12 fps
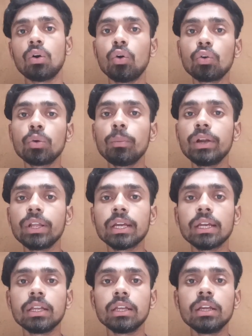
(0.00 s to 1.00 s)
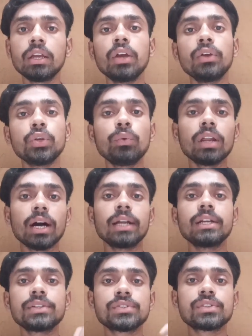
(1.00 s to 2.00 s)
automatically you will
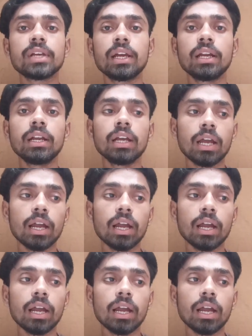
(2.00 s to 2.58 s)
understand,